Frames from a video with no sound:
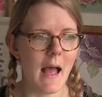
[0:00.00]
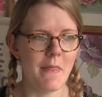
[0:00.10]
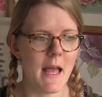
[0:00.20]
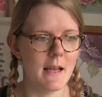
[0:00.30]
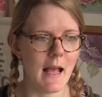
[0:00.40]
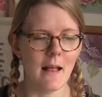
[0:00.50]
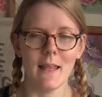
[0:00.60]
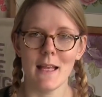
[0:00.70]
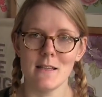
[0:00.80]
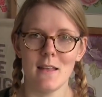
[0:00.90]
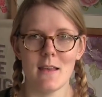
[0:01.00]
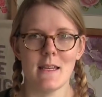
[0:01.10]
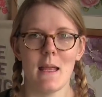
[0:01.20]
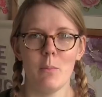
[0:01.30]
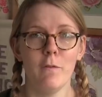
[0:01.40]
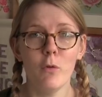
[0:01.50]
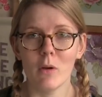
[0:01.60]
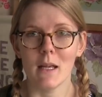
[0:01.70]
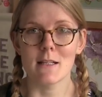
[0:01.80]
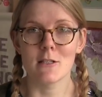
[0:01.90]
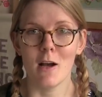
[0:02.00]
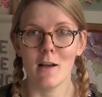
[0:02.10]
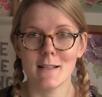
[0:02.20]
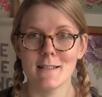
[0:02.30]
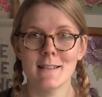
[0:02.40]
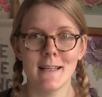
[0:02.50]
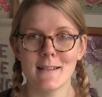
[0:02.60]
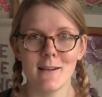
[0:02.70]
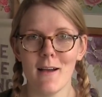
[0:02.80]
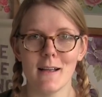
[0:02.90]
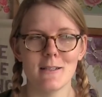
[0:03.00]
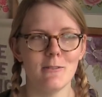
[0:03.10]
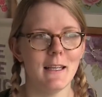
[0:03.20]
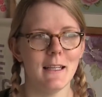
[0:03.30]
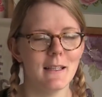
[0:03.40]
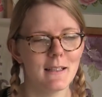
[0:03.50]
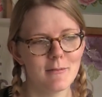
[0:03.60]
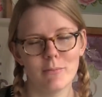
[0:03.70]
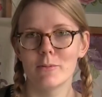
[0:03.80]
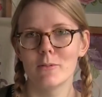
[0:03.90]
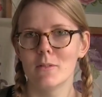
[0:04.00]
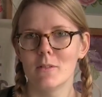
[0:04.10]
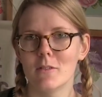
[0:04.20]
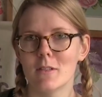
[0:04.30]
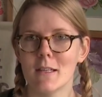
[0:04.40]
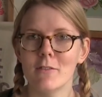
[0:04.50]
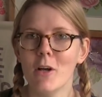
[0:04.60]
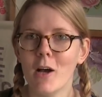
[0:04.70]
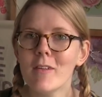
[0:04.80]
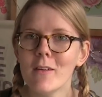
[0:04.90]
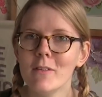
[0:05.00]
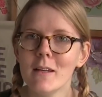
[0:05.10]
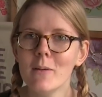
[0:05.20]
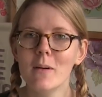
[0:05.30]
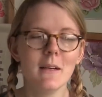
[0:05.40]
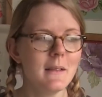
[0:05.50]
then at the end of the day, before it gets dark, because it doesn't get dark till like 7:30 now,